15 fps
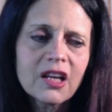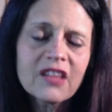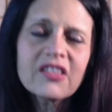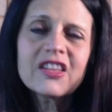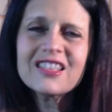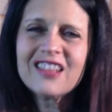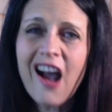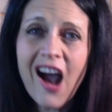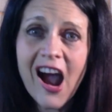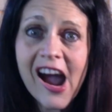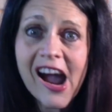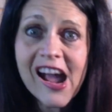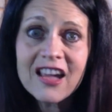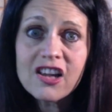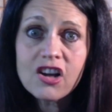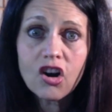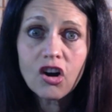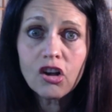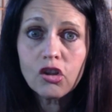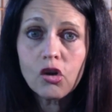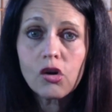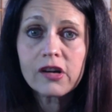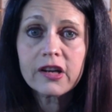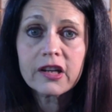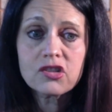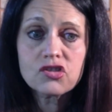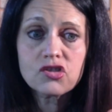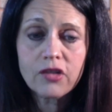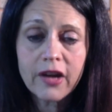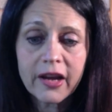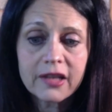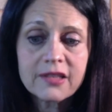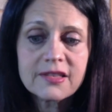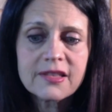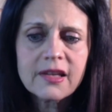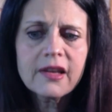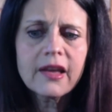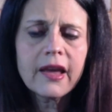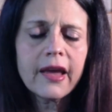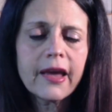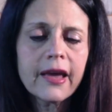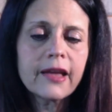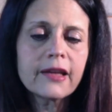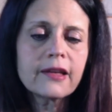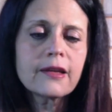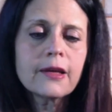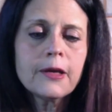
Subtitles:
these high caloric drinks, and